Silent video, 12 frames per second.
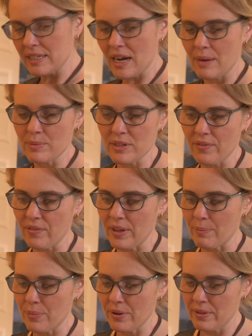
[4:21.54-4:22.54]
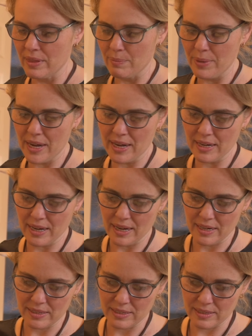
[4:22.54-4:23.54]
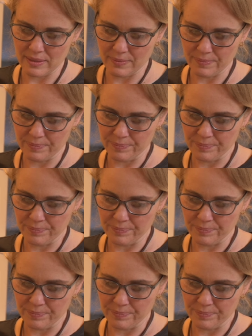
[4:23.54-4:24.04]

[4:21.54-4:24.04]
it's time to flip the pancakes.